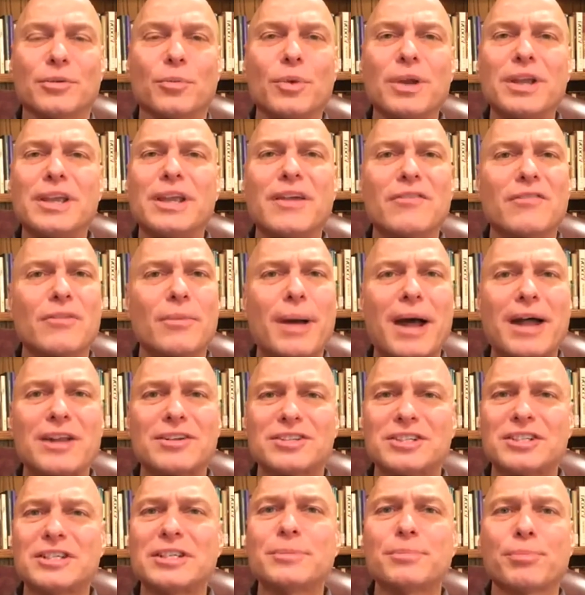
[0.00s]
And we give
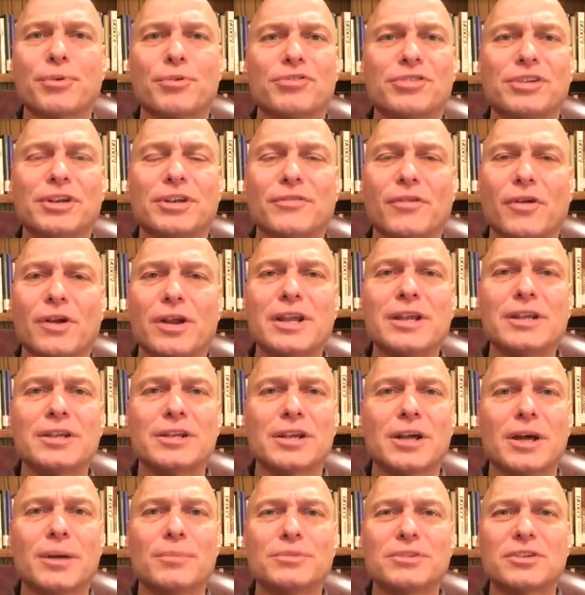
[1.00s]
about 10% of our
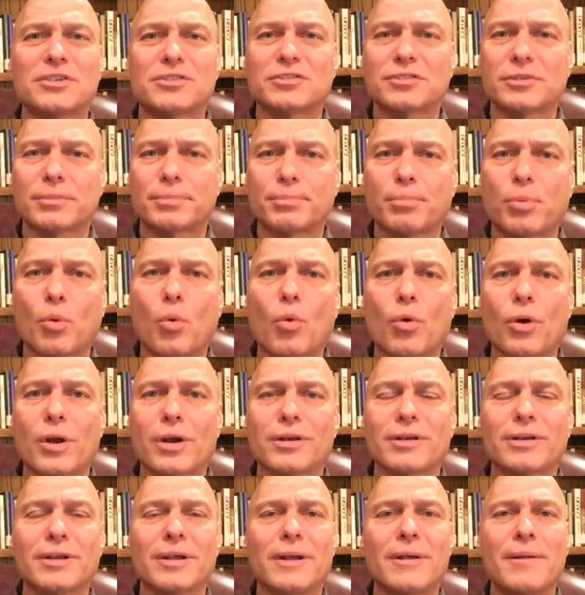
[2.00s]
income to
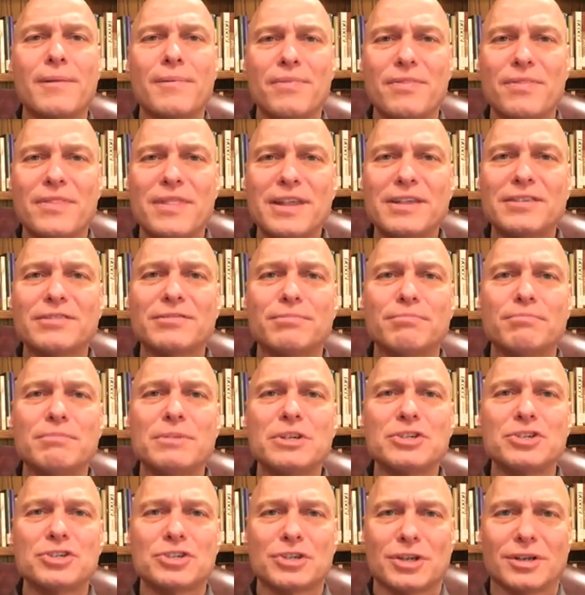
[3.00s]
support this
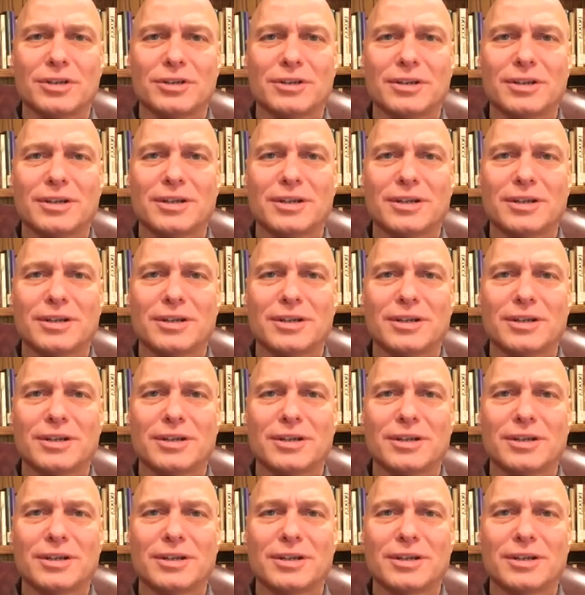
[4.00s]
mission